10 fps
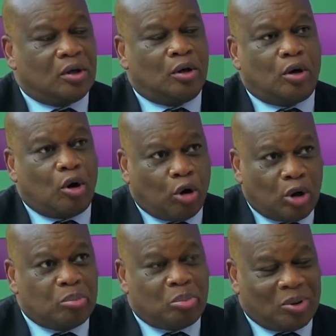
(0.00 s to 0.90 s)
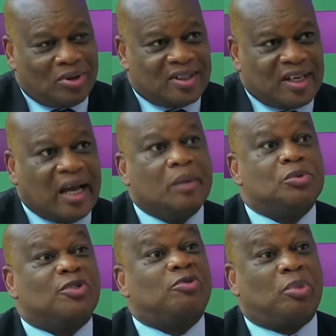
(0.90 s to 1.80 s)
Or all
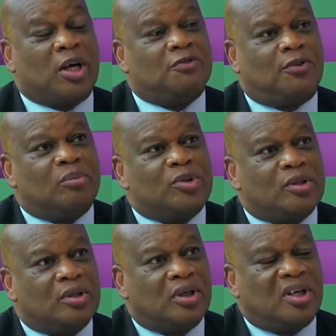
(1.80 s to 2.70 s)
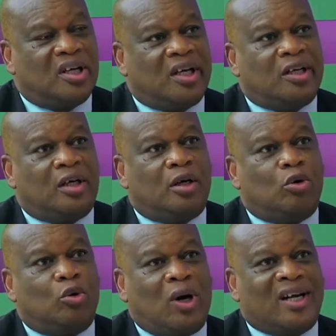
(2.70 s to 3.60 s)
types of platforms, and
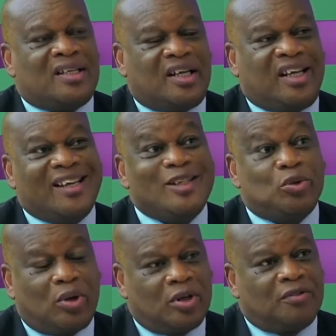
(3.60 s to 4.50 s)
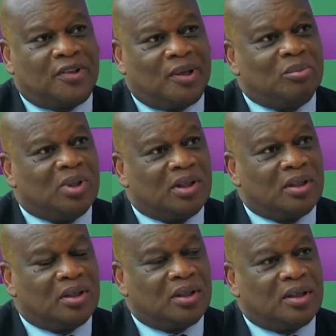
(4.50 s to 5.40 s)
what each one of them
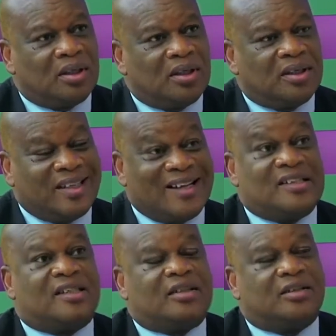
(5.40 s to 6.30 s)
does?